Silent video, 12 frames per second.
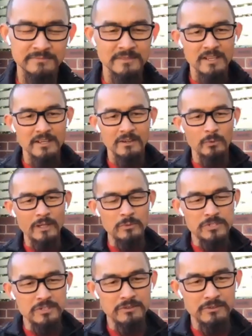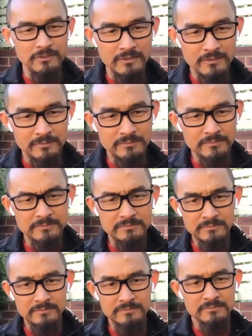was even talking
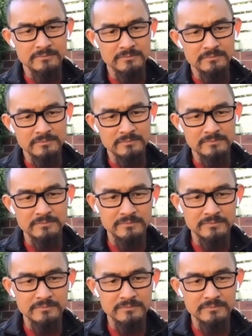recently about. I was